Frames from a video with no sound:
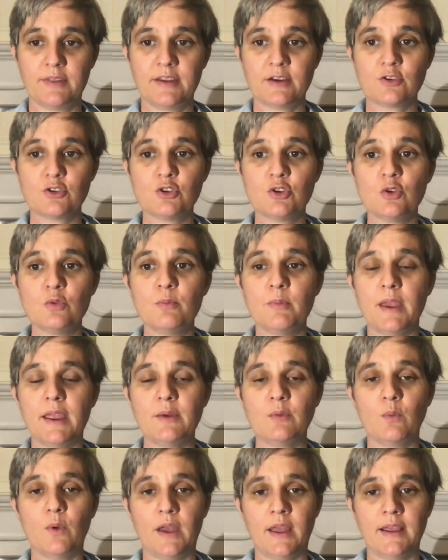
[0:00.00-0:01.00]
There are two
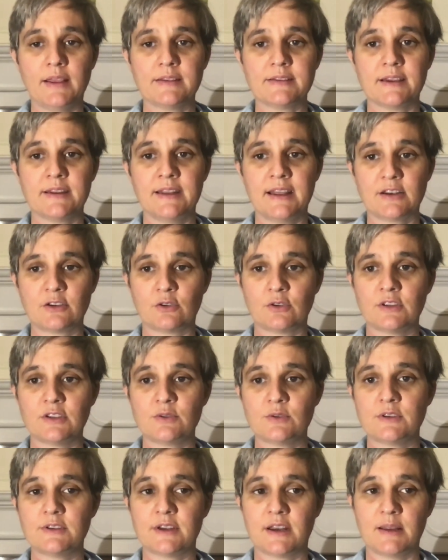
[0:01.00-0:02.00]
main ways a natural
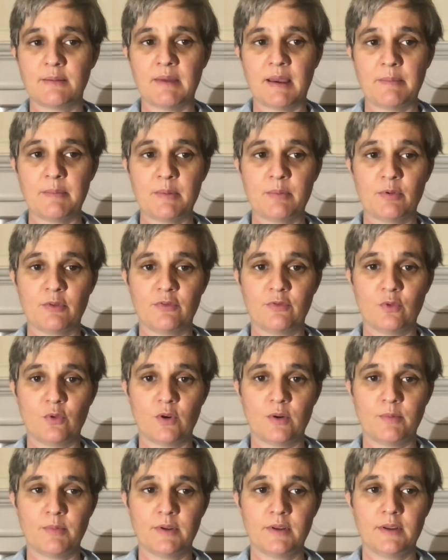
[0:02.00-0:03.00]
history study might be
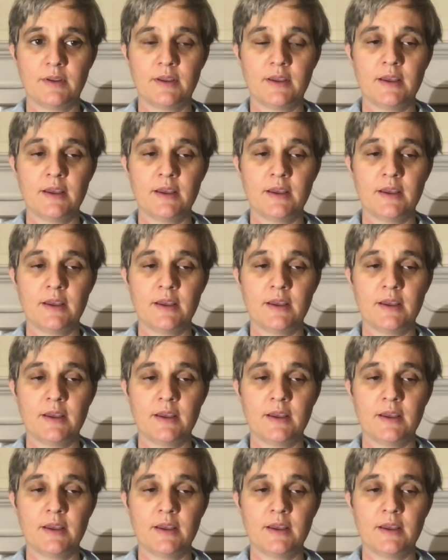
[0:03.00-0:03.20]
performed.